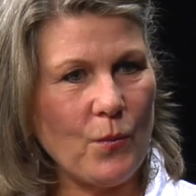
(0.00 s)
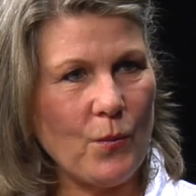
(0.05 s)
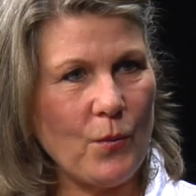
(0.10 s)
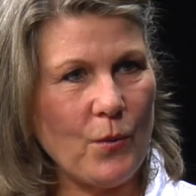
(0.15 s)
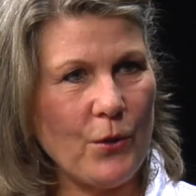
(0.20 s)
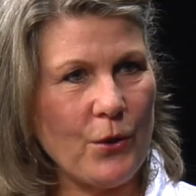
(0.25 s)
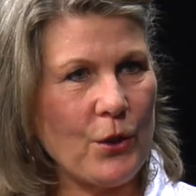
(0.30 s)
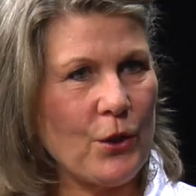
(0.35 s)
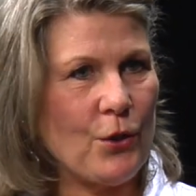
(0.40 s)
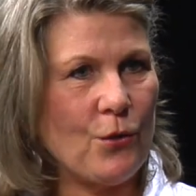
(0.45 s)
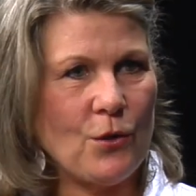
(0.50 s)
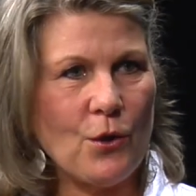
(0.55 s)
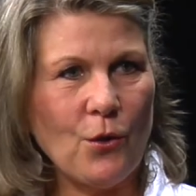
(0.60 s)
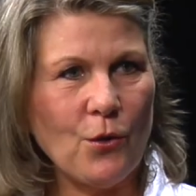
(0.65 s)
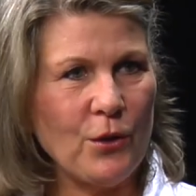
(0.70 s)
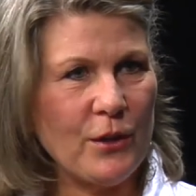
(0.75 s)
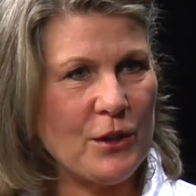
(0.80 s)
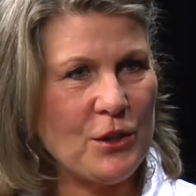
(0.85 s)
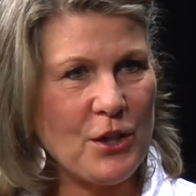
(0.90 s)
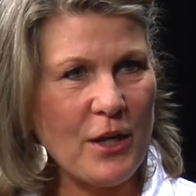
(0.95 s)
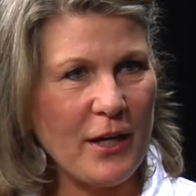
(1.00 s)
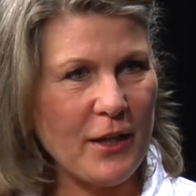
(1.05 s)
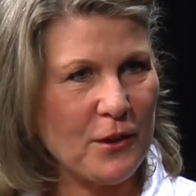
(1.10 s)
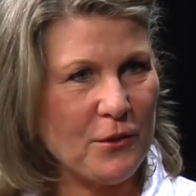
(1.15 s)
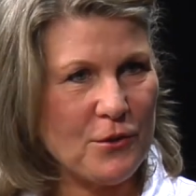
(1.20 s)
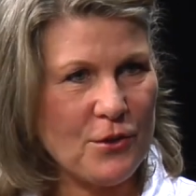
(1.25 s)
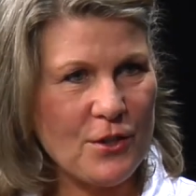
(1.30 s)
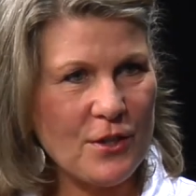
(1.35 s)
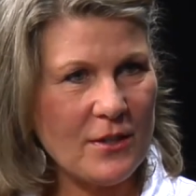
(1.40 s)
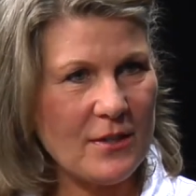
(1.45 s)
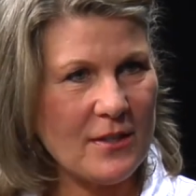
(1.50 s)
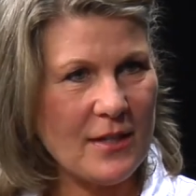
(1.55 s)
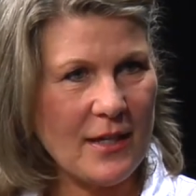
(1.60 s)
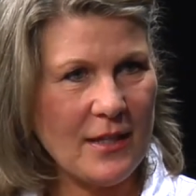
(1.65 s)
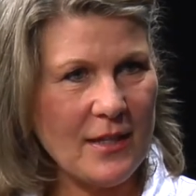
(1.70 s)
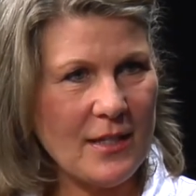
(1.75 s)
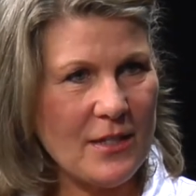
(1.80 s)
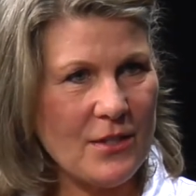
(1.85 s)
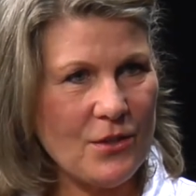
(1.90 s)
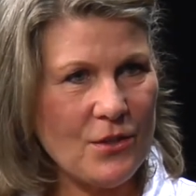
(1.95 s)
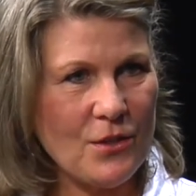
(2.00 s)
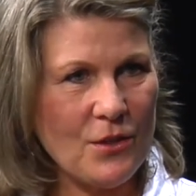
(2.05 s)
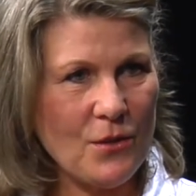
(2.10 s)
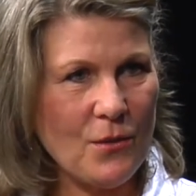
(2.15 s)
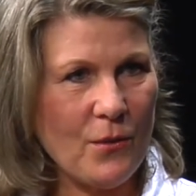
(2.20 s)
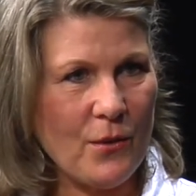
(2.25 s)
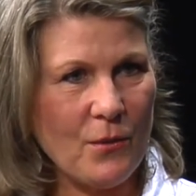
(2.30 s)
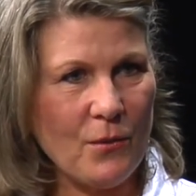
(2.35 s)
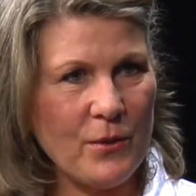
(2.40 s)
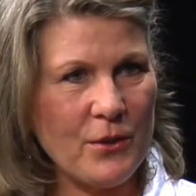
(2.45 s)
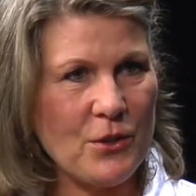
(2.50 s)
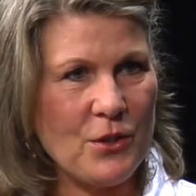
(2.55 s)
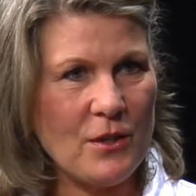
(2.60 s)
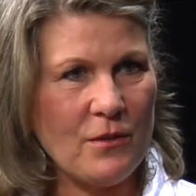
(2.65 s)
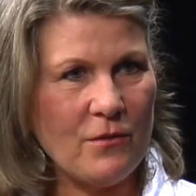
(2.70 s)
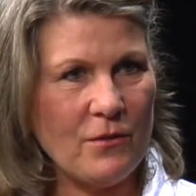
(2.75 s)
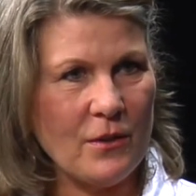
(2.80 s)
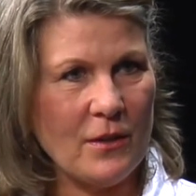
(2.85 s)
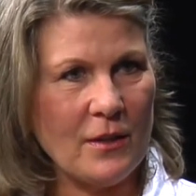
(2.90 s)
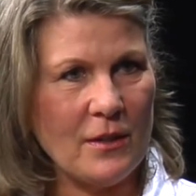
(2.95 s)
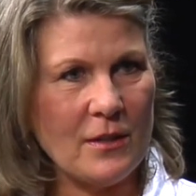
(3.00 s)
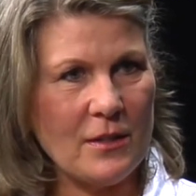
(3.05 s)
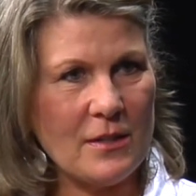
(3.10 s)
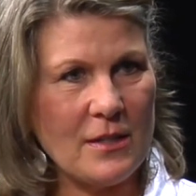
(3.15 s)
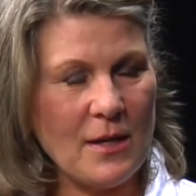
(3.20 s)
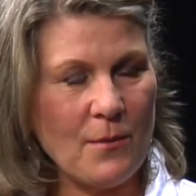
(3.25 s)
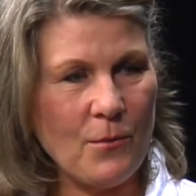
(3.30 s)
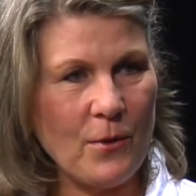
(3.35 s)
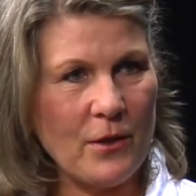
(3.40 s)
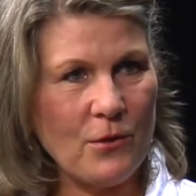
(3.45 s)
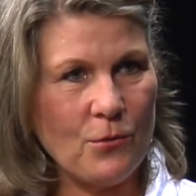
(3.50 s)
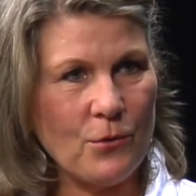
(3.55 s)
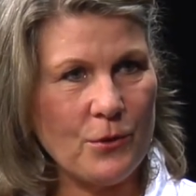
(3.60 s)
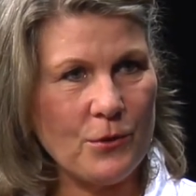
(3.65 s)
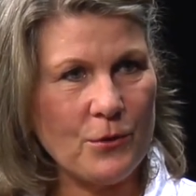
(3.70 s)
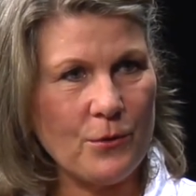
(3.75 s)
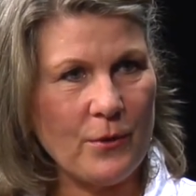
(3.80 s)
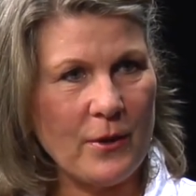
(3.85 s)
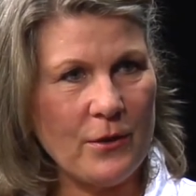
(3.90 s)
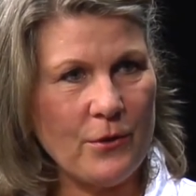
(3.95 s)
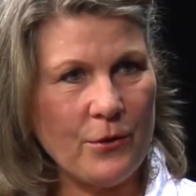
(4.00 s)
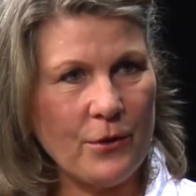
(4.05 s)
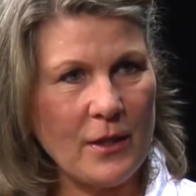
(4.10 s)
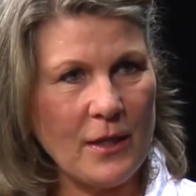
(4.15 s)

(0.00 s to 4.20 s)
were you the only child she said this to, or was she feeling the same way towards her other